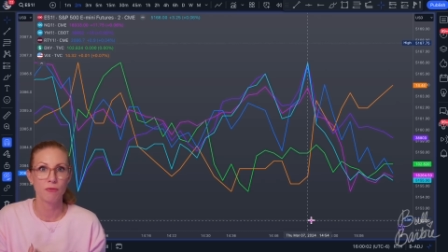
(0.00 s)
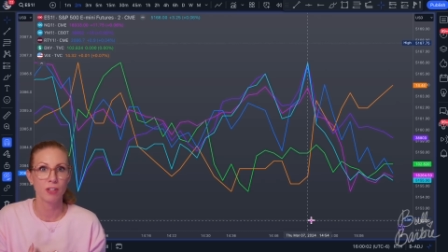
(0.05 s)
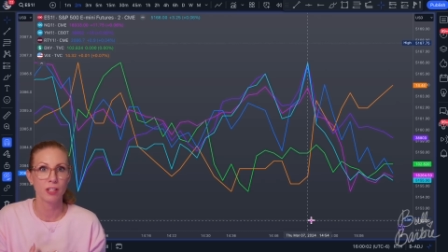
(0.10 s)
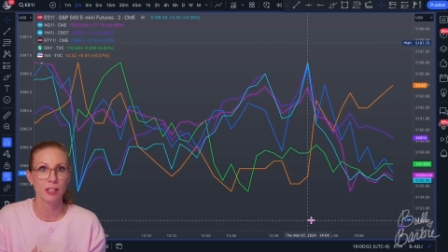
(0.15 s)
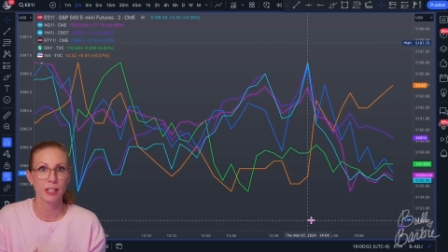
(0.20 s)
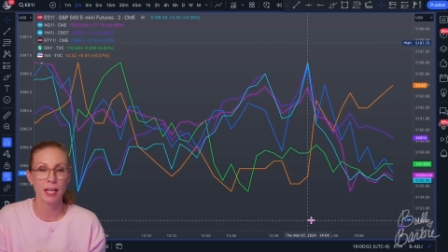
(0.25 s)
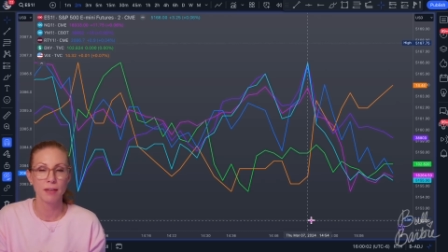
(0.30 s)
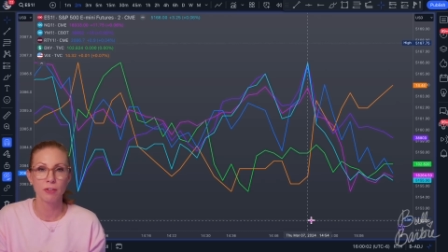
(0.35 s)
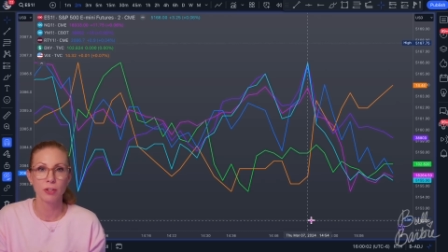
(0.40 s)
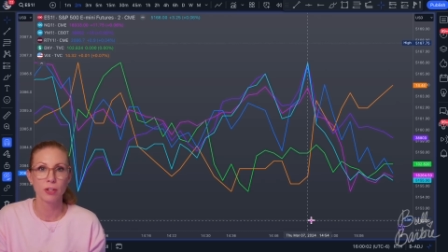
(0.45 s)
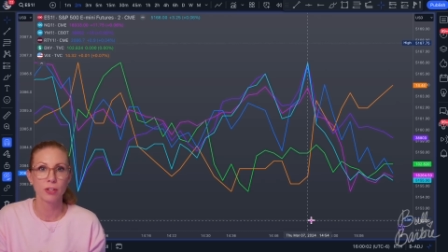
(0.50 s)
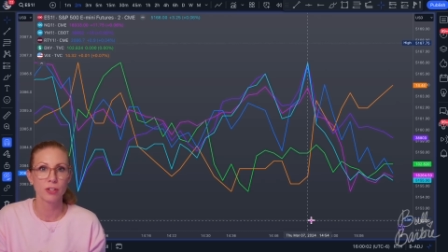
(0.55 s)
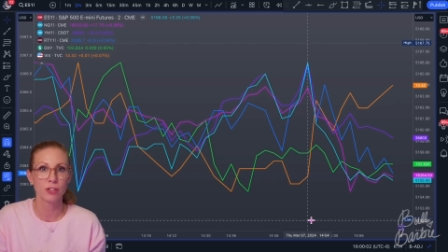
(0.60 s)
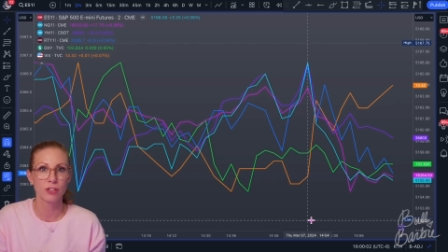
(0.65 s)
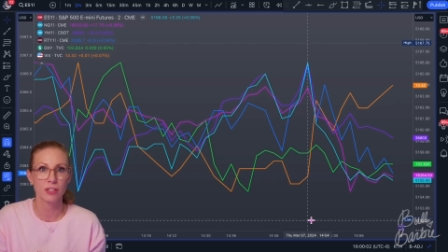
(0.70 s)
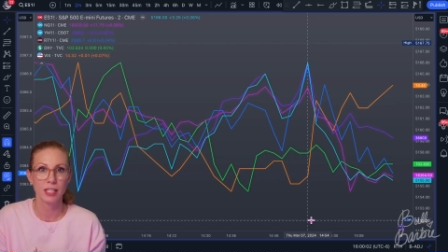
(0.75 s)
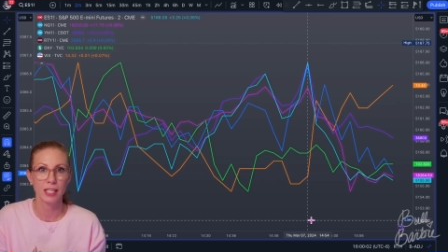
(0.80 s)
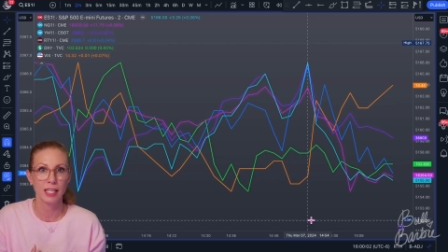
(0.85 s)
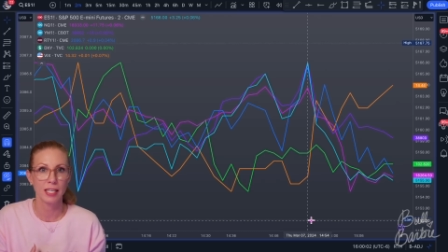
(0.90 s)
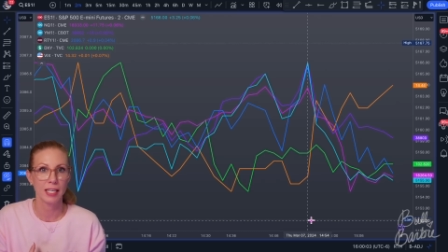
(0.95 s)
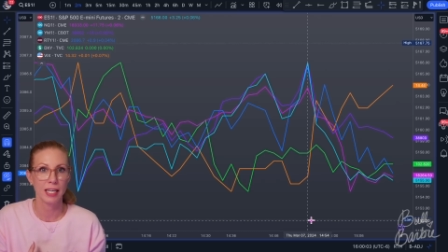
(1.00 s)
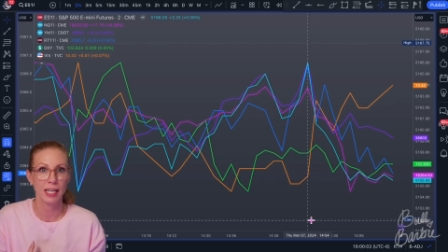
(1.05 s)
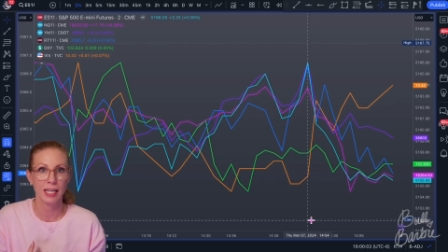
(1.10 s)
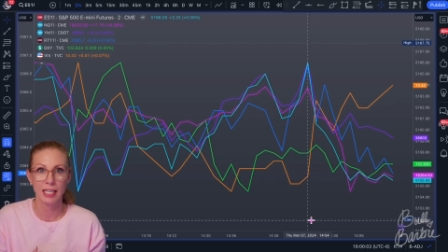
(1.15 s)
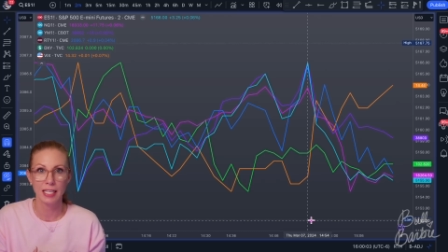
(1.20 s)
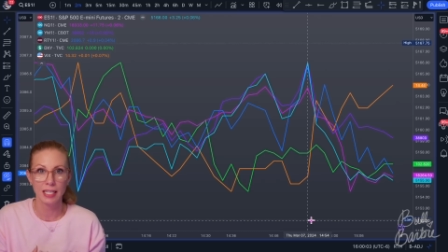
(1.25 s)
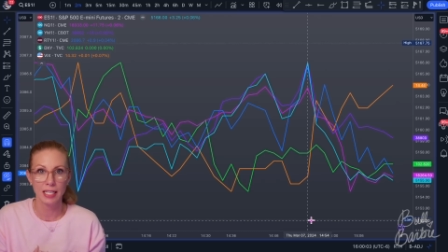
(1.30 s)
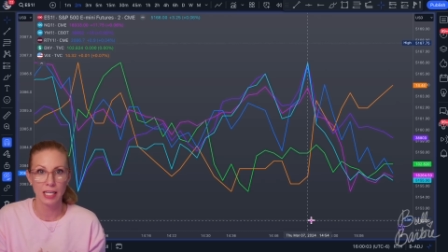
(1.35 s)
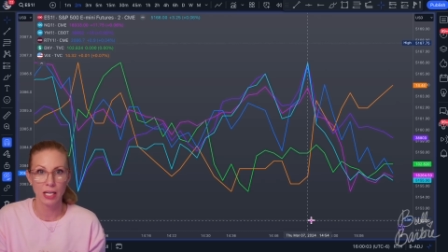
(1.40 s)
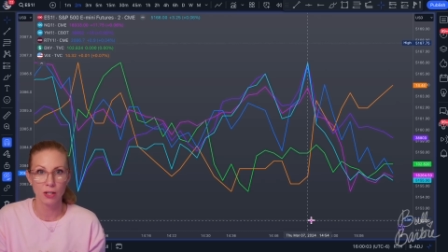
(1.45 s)
levels and
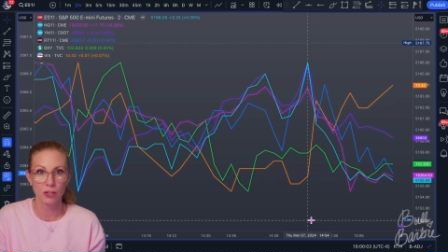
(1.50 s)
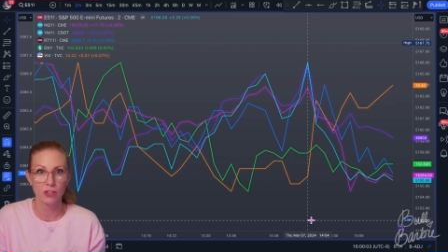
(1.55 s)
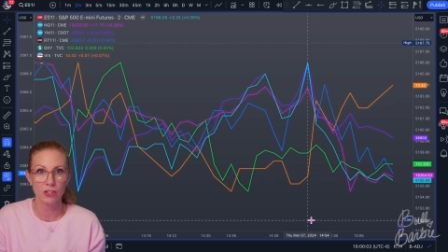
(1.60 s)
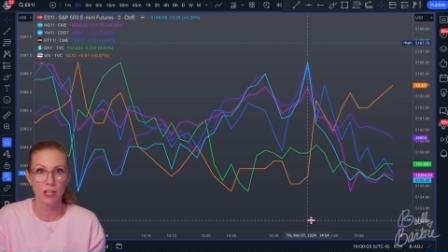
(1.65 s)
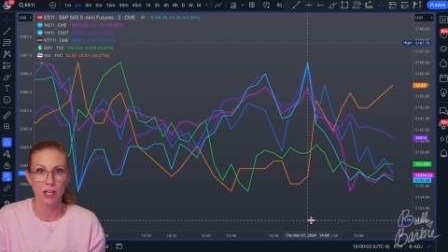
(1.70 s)
anything else that I'm